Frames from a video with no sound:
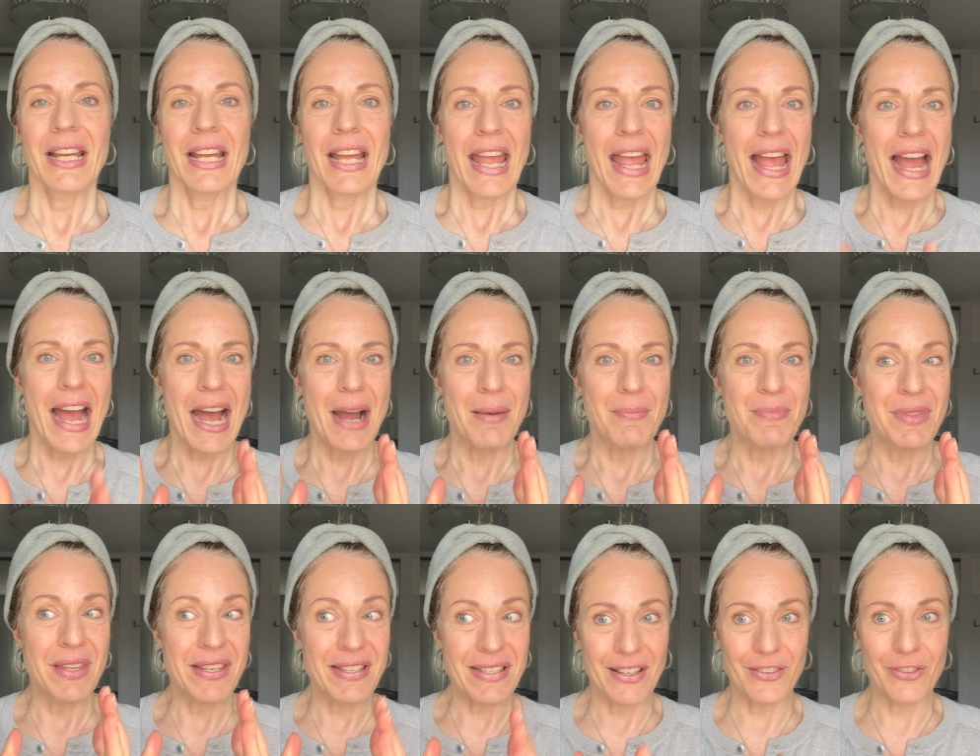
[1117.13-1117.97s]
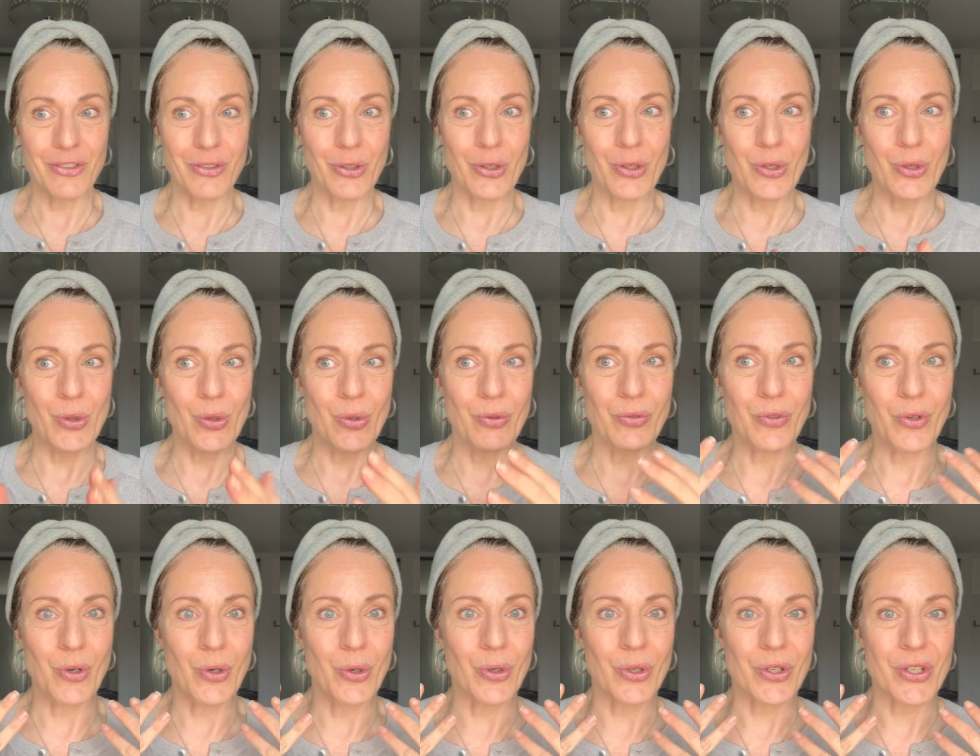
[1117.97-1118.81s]
Um, this has to do, of
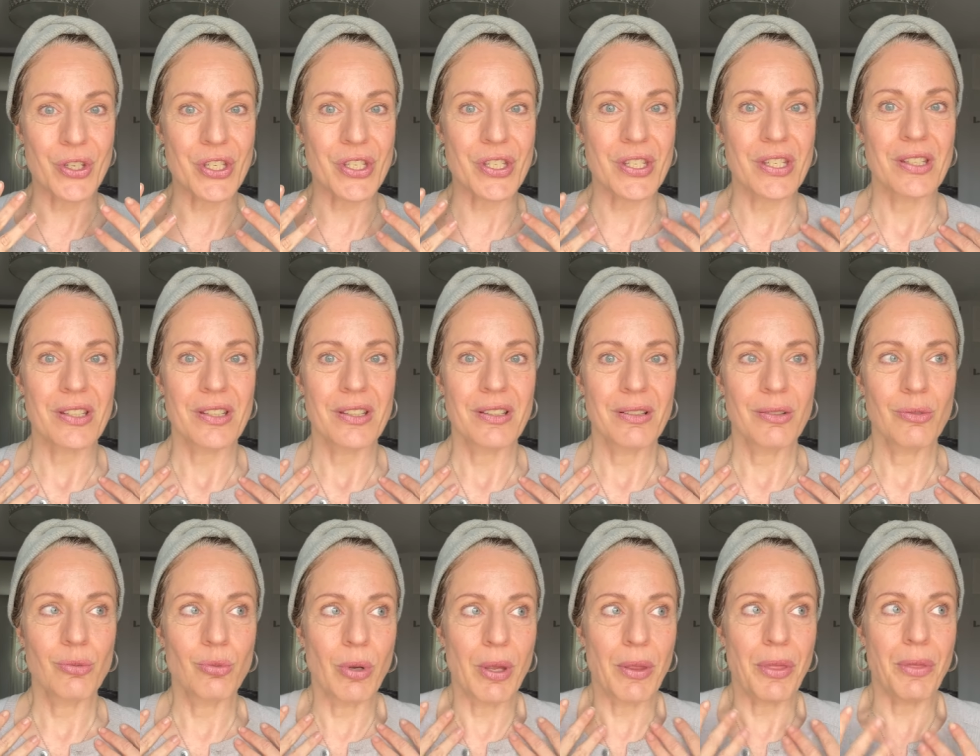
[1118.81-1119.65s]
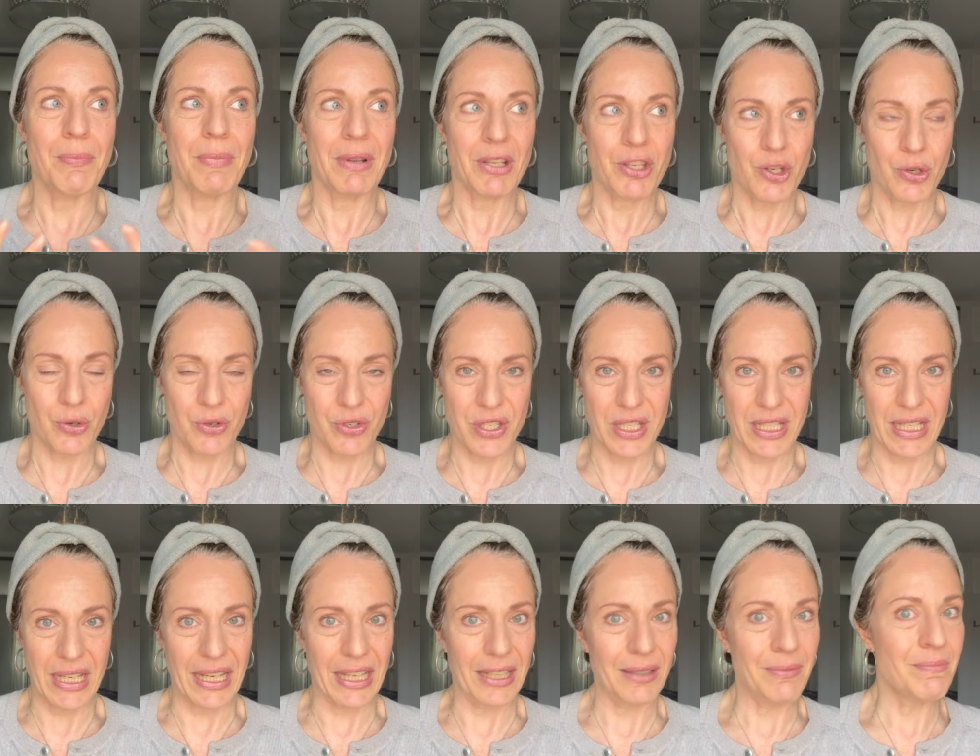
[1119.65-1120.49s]
course, with mature
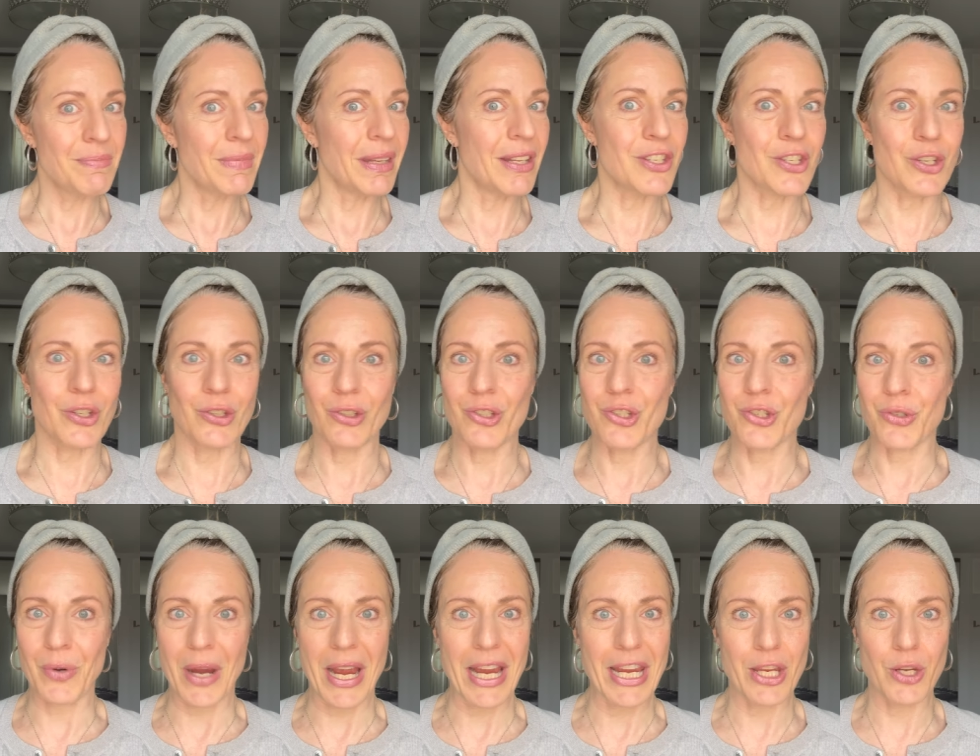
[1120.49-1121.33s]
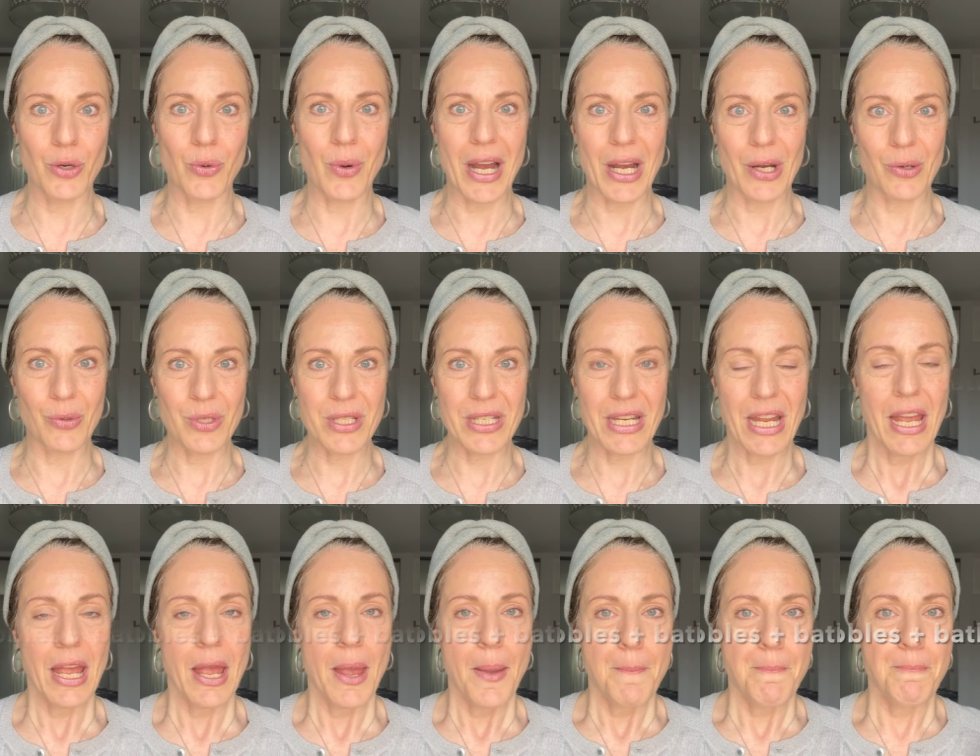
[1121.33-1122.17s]
skin. It's going to dry you out,
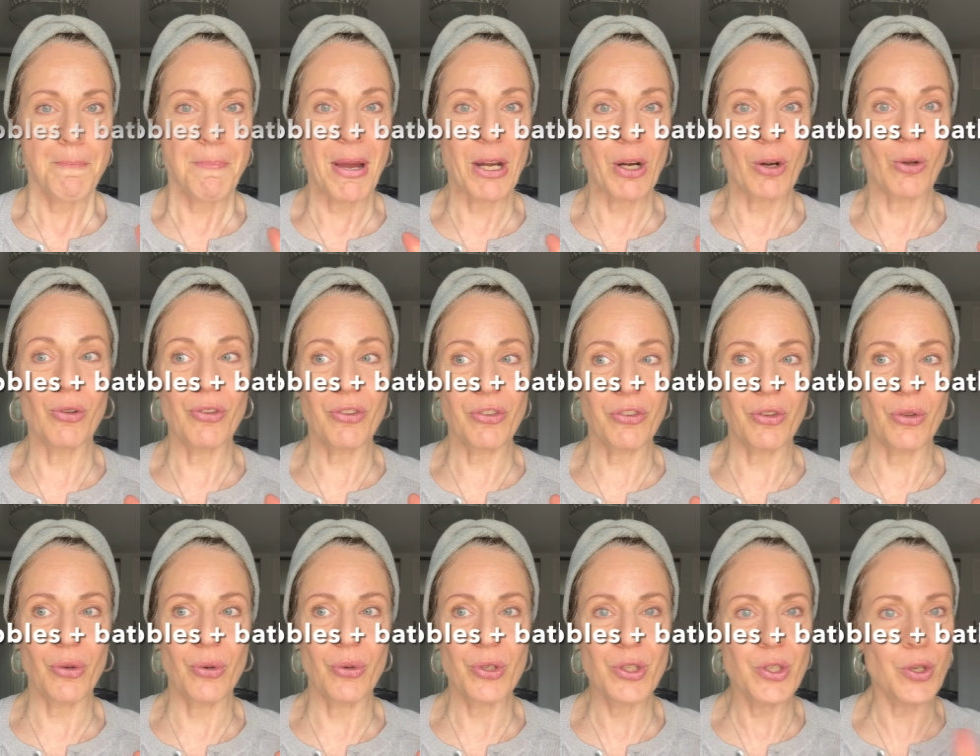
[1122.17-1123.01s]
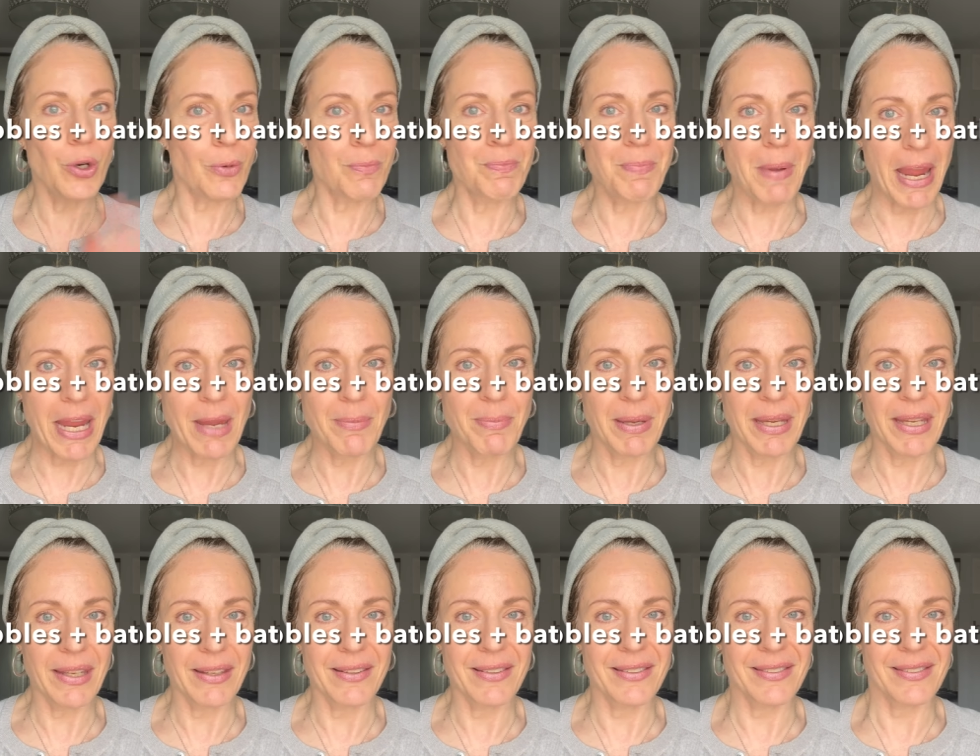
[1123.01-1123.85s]
but also your
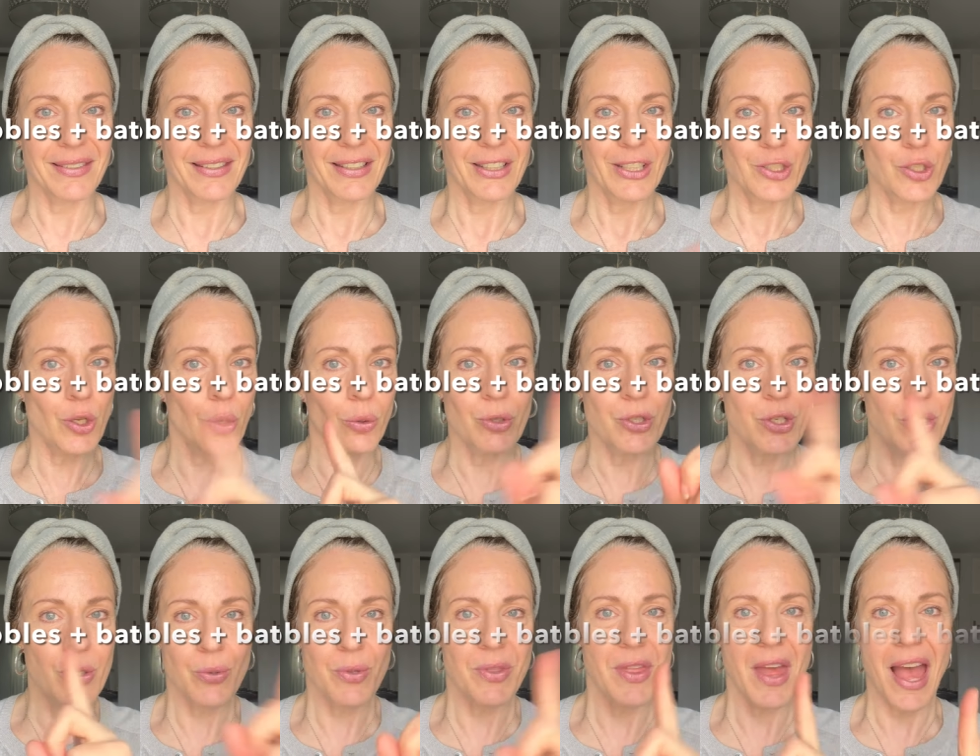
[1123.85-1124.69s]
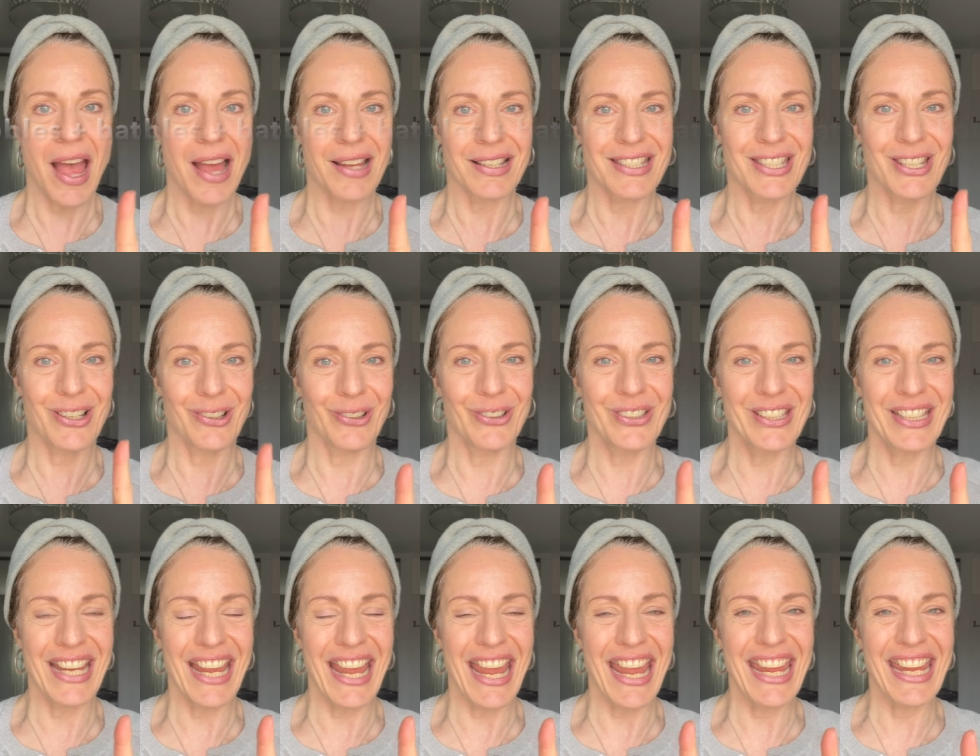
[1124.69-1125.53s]
babies. Don't do that,
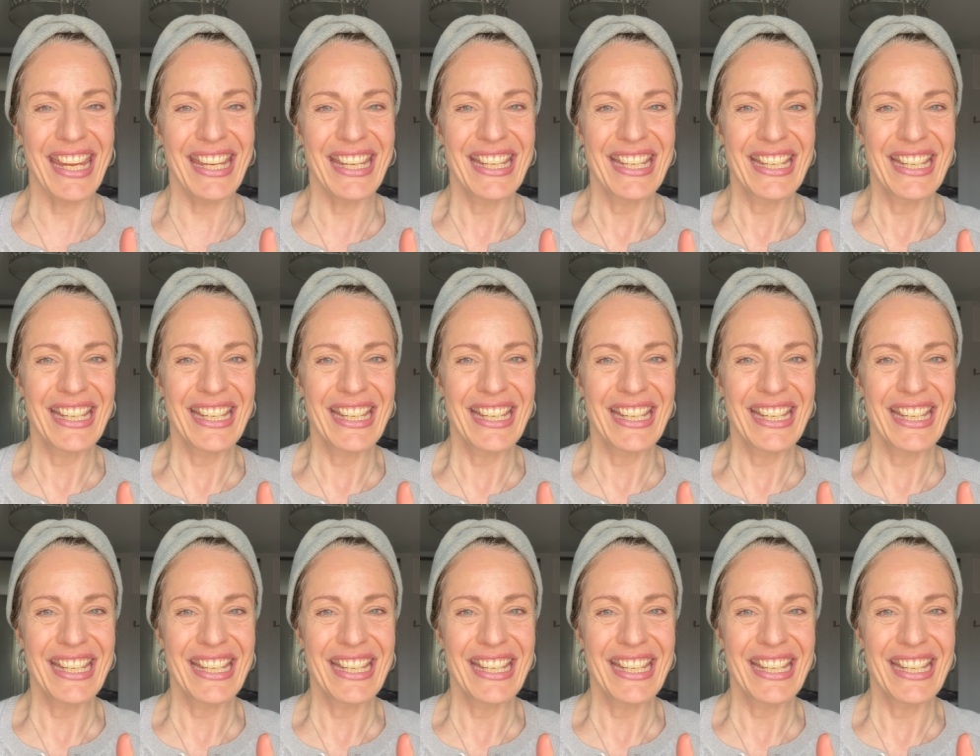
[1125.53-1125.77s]
okay?